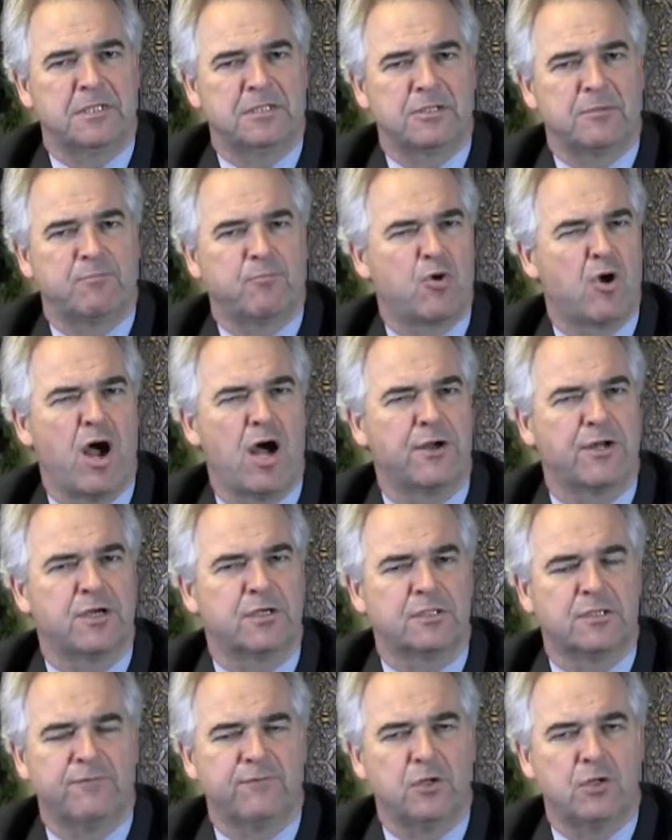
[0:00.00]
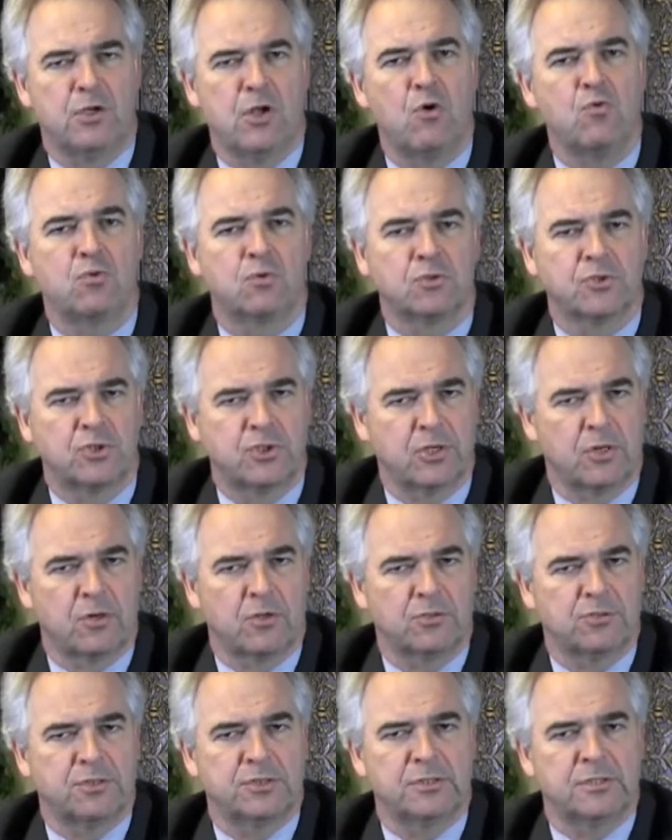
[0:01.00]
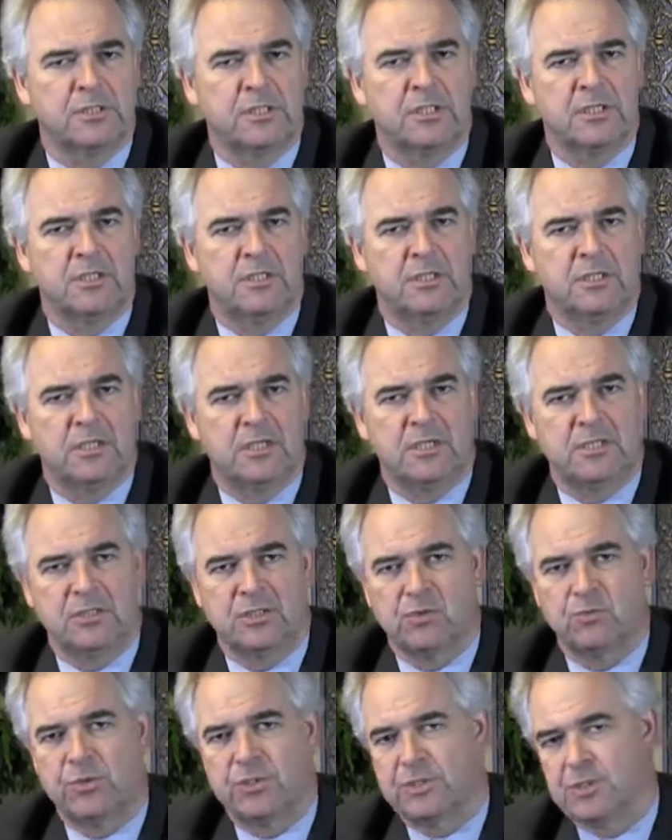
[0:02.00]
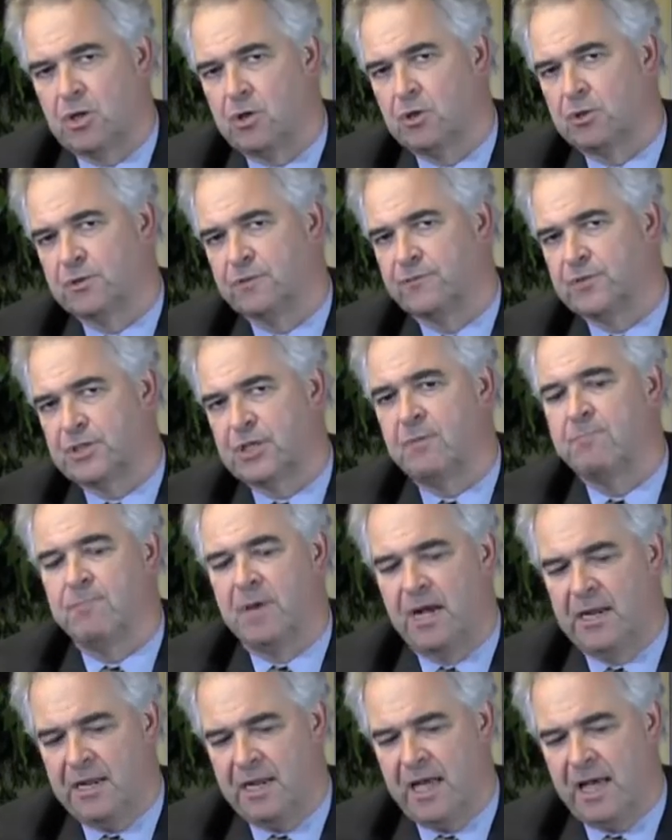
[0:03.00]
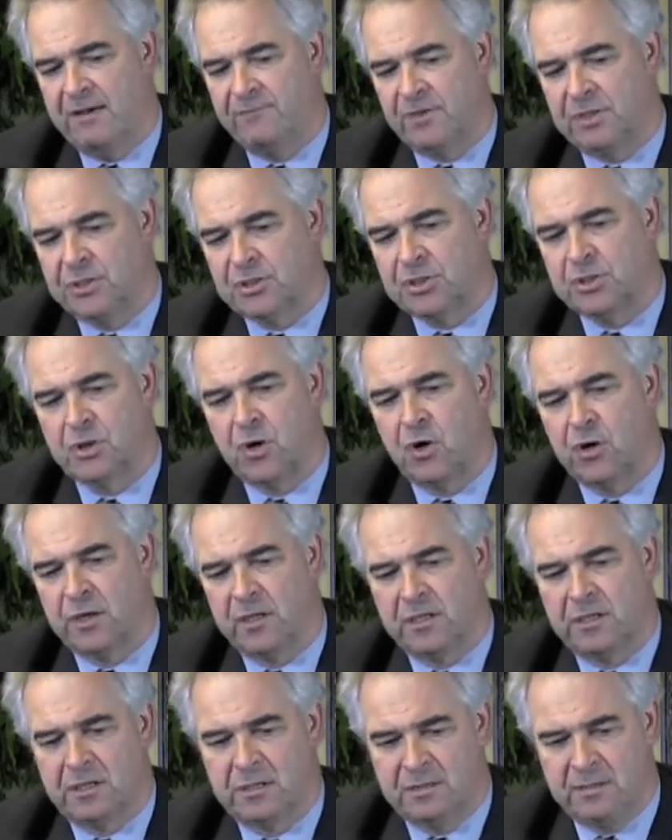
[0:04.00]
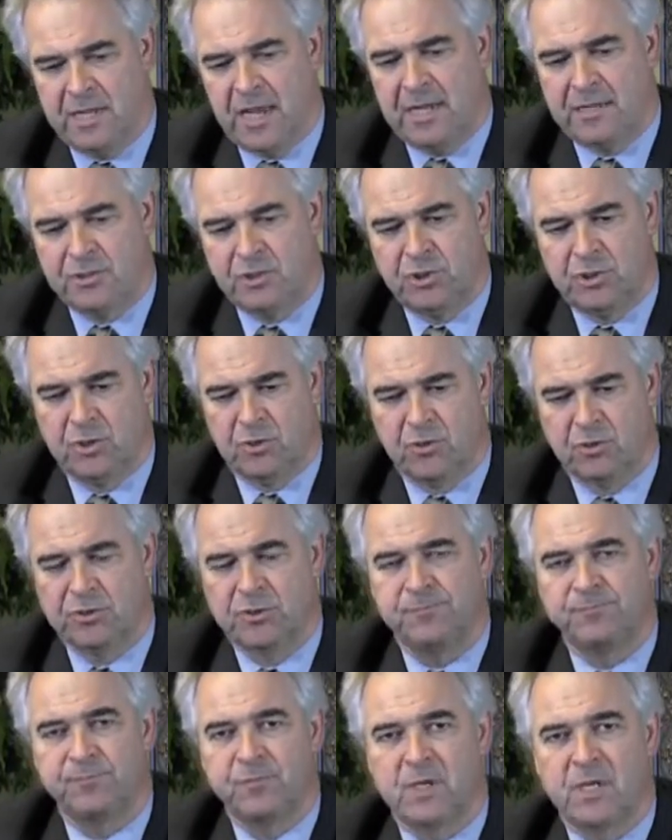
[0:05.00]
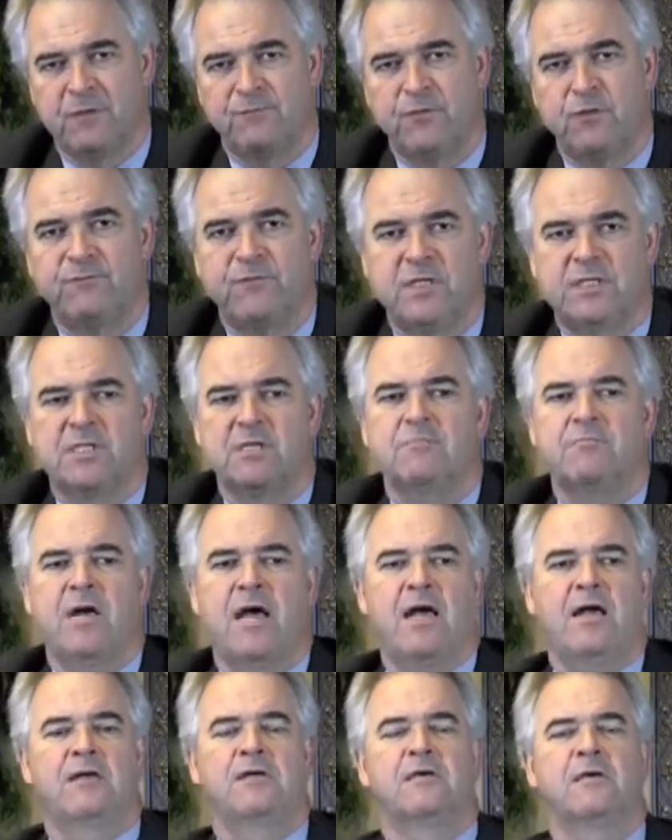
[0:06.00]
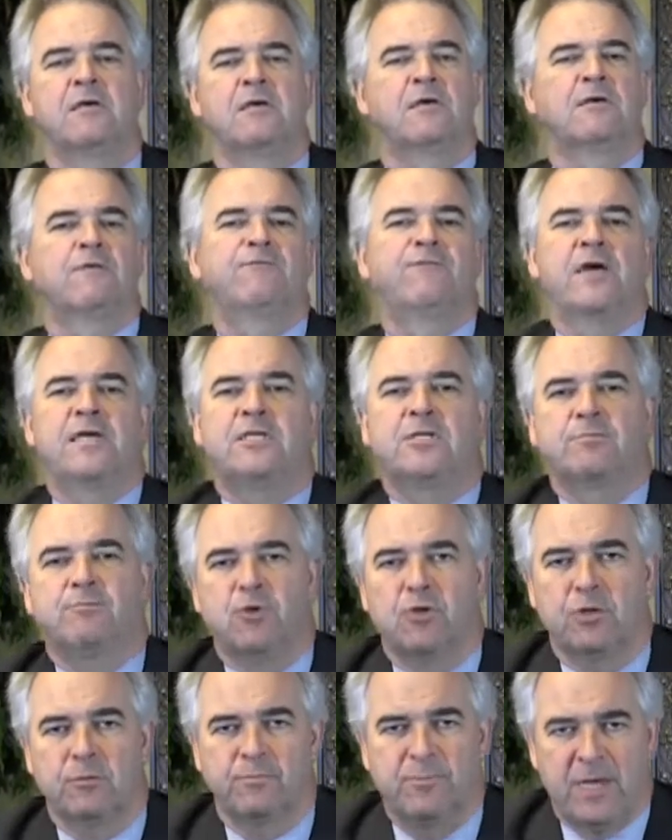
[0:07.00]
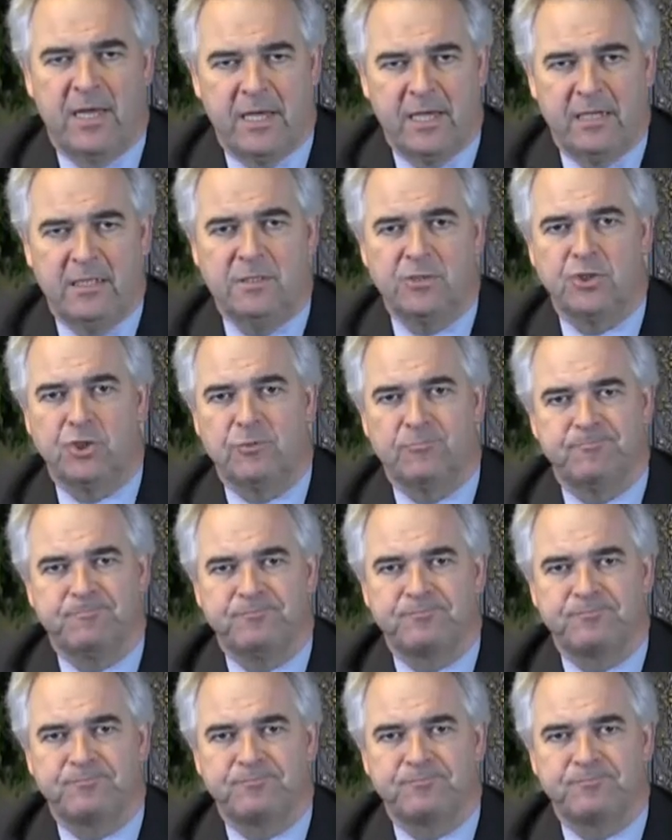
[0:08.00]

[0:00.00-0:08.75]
a product of a local church is the result of somebody having started that church. If you visit my Facebook page,